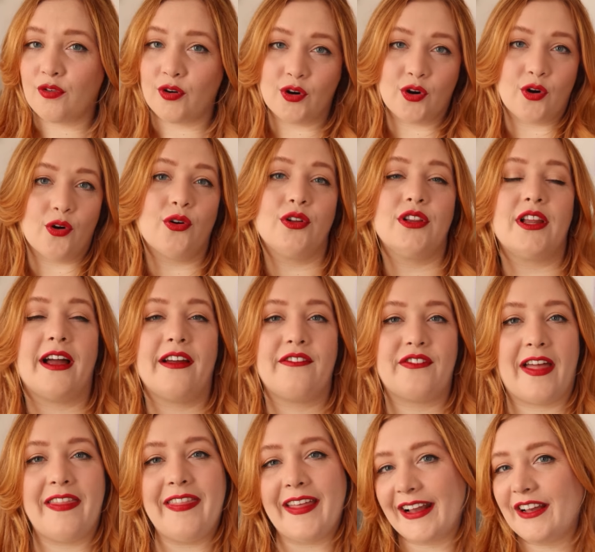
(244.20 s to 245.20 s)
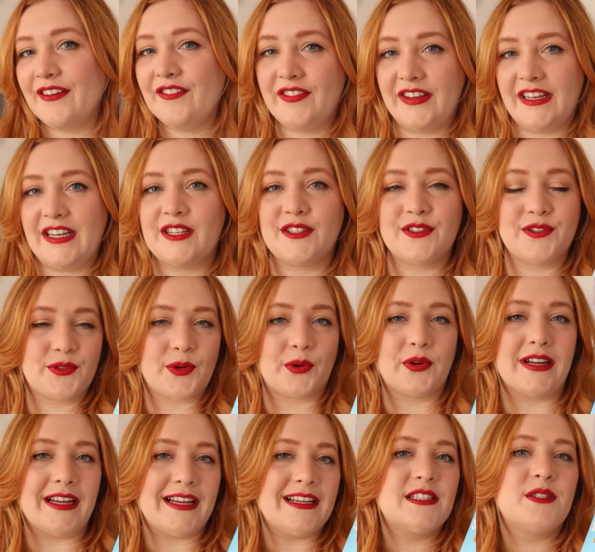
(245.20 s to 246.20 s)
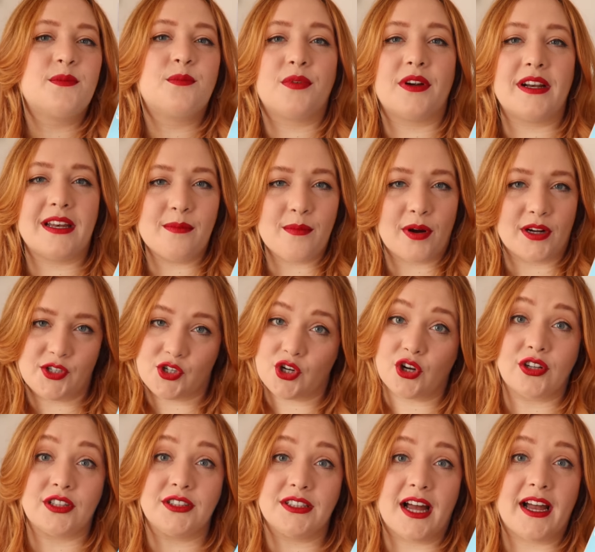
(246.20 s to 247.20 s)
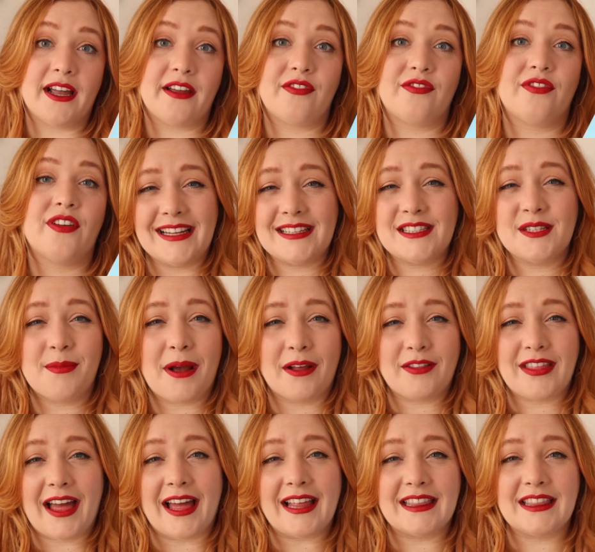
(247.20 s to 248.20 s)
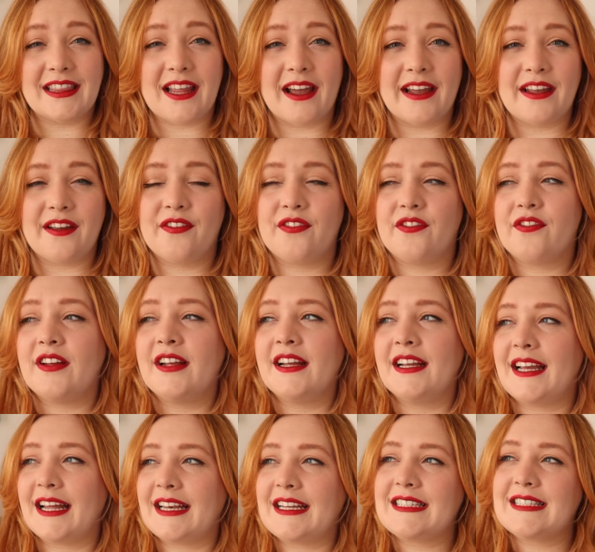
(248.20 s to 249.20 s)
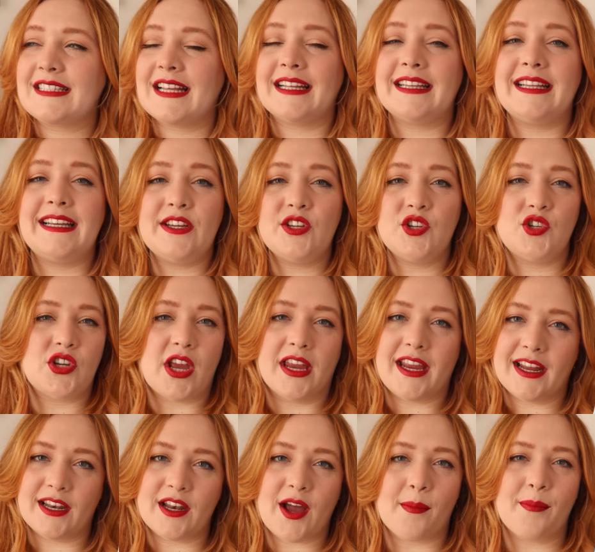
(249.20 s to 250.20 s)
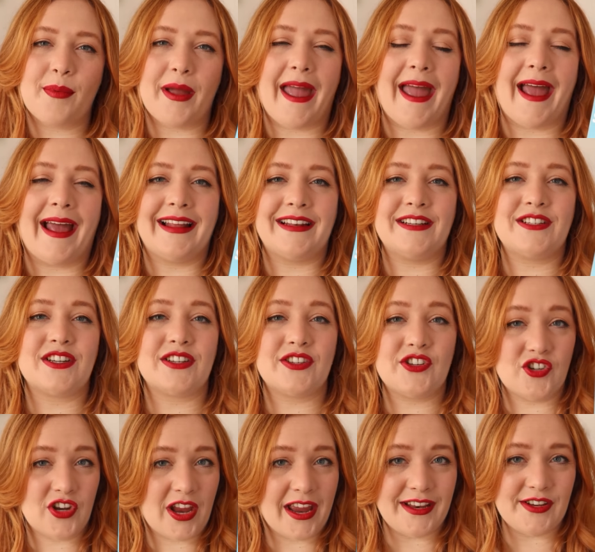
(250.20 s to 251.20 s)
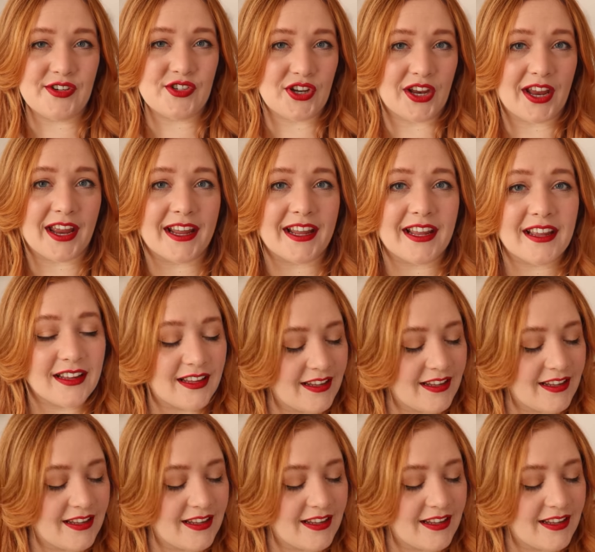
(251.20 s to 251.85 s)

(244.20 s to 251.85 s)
for her whole life, and that convenience store is pretty much her life, and it's about that life getting slightly shaken up and changing.